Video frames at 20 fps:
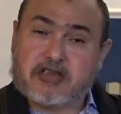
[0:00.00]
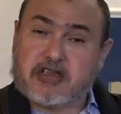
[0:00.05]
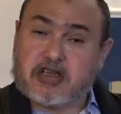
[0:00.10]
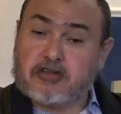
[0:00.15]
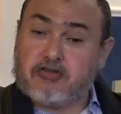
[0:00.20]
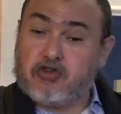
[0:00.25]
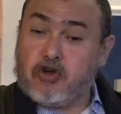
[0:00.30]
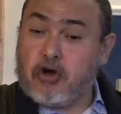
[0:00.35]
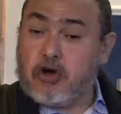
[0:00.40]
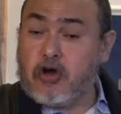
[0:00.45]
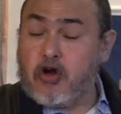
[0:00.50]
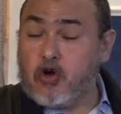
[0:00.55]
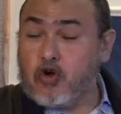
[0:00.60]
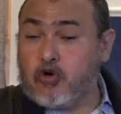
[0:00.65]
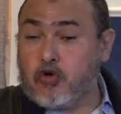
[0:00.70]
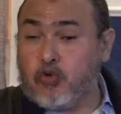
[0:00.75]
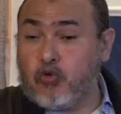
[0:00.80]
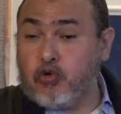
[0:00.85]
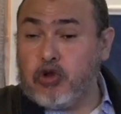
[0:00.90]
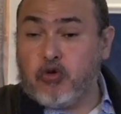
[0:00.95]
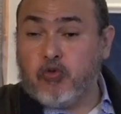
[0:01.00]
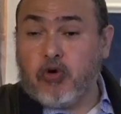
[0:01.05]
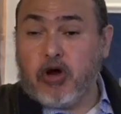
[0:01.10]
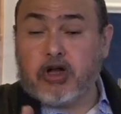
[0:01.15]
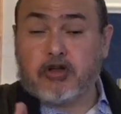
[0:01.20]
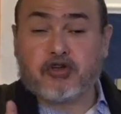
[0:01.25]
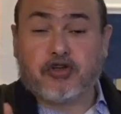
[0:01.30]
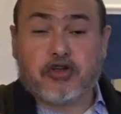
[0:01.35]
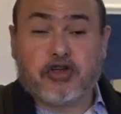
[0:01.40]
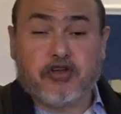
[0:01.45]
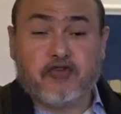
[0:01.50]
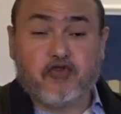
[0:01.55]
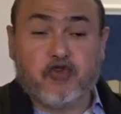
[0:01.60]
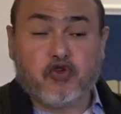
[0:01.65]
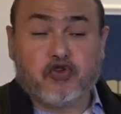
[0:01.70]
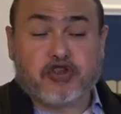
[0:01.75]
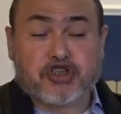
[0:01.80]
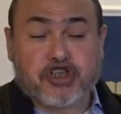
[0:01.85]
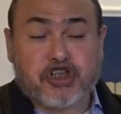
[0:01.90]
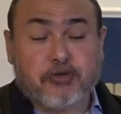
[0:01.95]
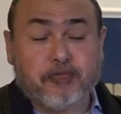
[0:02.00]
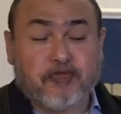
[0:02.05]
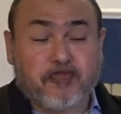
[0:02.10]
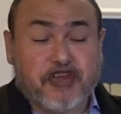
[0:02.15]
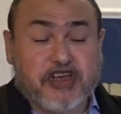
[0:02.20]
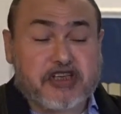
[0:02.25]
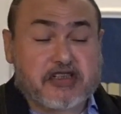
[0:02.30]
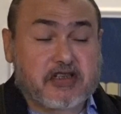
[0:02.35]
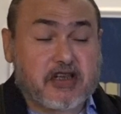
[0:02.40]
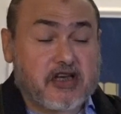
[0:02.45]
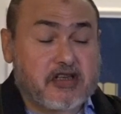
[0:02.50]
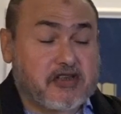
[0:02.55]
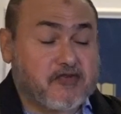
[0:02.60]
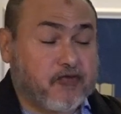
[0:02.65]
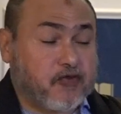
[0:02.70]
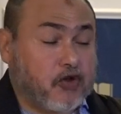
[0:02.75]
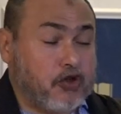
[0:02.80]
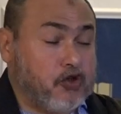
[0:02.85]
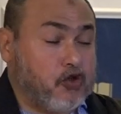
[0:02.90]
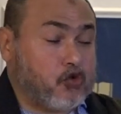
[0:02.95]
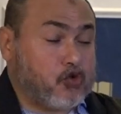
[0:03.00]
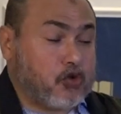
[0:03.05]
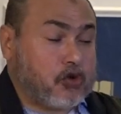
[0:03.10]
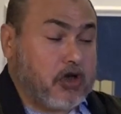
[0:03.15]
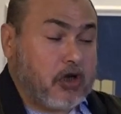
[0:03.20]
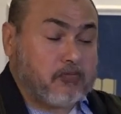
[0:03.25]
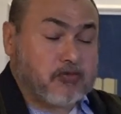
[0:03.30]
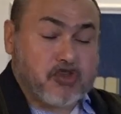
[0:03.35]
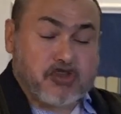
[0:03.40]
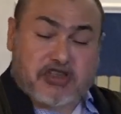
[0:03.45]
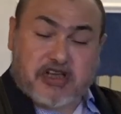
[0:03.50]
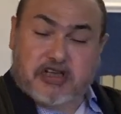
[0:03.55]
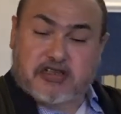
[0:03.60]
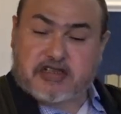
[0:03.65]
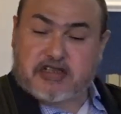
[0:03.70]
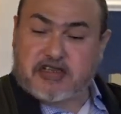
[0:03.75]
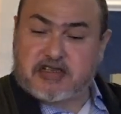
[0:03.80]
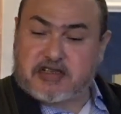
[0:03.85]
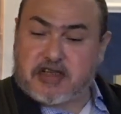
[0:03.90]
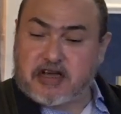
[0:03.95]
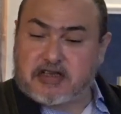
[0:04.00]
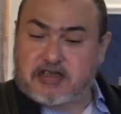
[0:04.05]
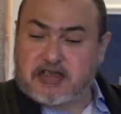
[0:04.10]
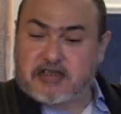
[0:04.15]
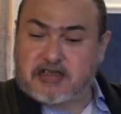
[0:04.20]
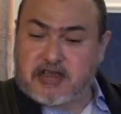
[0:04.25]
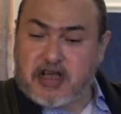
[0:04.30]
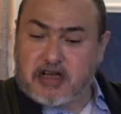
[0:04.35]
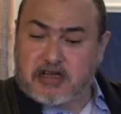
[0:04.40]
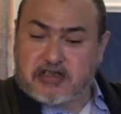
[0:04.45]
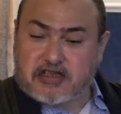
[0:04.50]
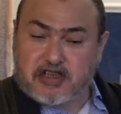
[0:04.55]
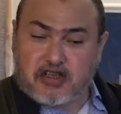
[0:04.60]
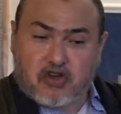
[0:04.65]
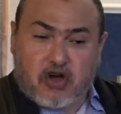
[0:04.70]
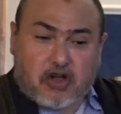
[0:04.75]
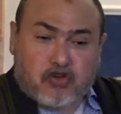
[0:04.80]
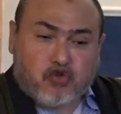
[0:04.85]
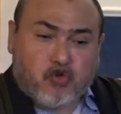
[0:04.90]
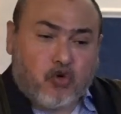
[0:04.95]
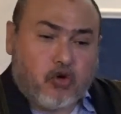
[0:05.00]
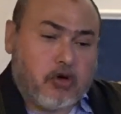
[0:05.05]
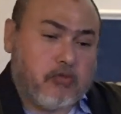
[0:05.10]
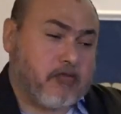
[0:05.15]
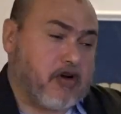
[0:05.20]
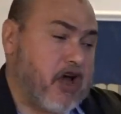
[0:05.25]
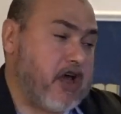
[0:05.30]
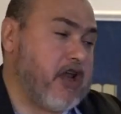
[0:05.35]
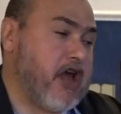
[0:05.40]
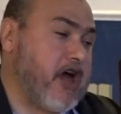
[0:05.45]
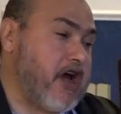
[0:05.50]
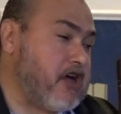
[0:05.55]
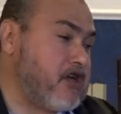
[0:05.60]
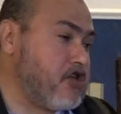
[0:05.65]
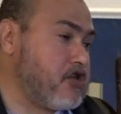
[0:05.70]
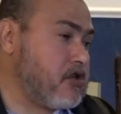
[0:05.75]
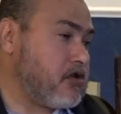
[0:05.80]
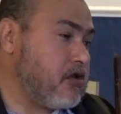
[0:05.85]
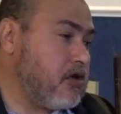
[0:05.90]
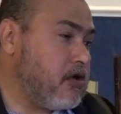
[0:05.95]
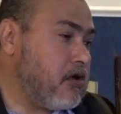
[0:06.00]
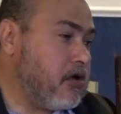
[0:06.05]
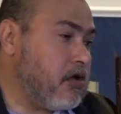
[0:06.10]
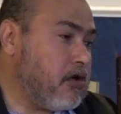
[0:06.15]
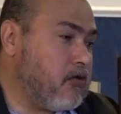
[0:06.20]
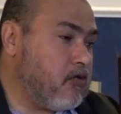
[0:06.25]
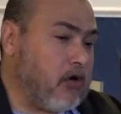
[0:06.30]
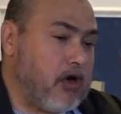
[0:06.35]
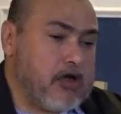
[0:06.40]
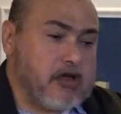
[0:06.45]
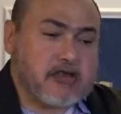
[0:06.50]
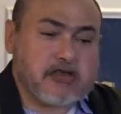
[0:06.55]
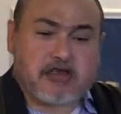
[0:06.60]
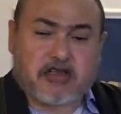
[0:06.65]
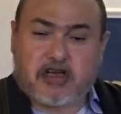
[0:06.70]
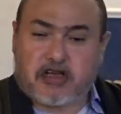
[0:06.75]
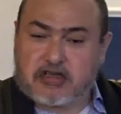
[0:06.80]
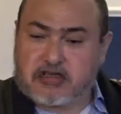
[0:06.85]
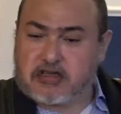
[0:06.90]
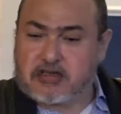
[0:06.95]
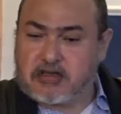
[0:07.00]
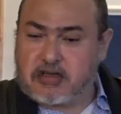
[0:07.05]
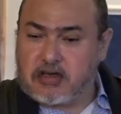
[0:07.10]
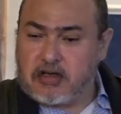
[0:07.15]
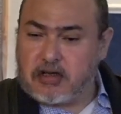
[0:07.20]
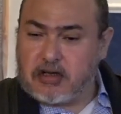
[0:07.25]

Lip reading: Said, no, we want to give you cheap visas for you to come to Sexy, Sexy, Sexy, not do Umrah and Hajj. What is this?